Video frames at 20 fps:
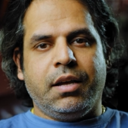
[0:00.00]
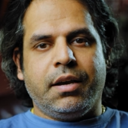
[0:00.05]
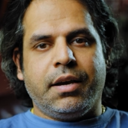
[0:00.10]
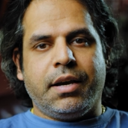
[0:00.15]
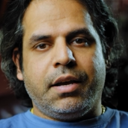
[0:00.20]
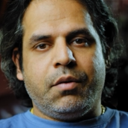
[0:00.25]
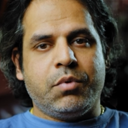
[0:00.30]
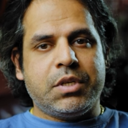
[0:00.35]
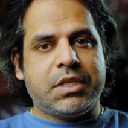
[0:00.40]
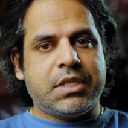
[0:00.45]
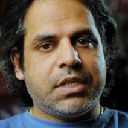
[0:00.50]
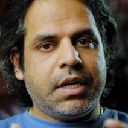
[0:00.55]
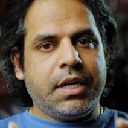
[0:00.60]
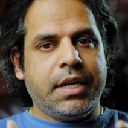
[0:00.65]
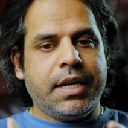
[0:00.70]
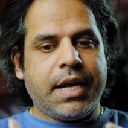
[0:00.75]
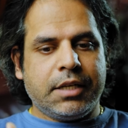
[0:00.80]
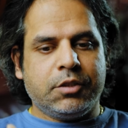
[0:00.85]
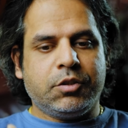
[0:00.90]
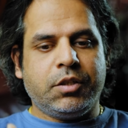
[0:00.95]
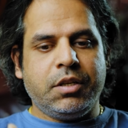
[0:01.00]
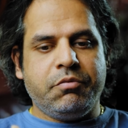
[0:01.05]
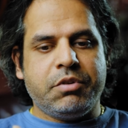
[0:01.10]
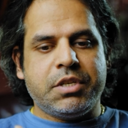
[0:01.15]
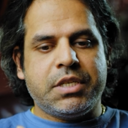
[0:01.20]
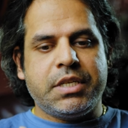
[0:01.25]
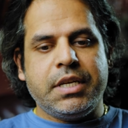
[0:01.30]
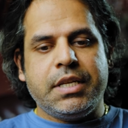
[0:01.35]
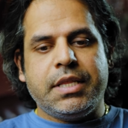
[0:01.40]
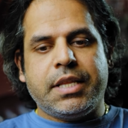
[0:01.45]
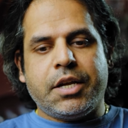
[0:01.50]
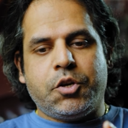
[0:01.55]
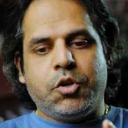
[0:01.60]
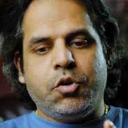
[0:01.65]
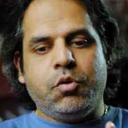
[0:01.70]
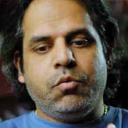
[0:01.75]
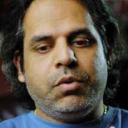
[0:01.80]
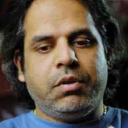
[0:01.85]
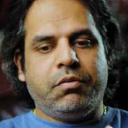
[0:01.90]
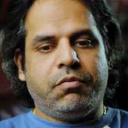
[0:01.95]
And with Sun, naturally, we see that
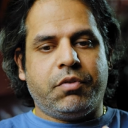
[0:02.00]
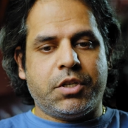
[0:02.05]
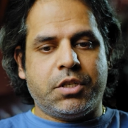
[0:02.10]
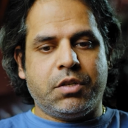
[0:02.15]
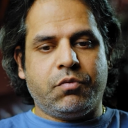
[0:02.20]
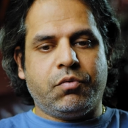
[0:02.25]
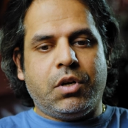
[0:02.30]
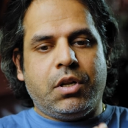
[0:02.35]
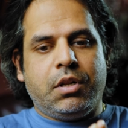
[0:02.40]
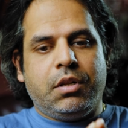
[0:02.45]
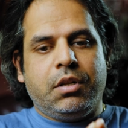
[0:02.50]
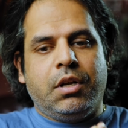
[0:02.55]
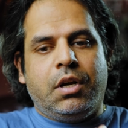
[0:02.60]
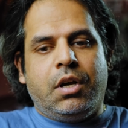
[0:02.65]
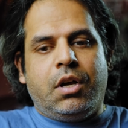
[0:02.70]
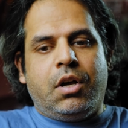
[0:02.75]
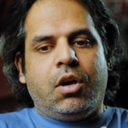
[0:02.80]
you will, first of all,